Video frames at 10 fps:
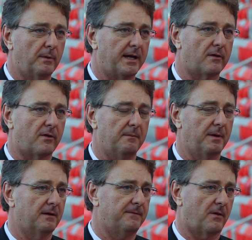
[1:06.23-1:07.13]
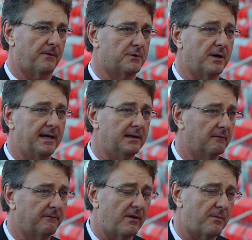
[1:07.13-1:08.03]
We can see benefits for trade and
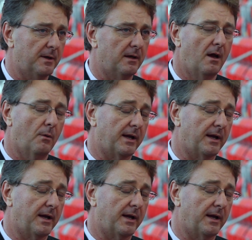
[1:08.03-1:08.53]
investment,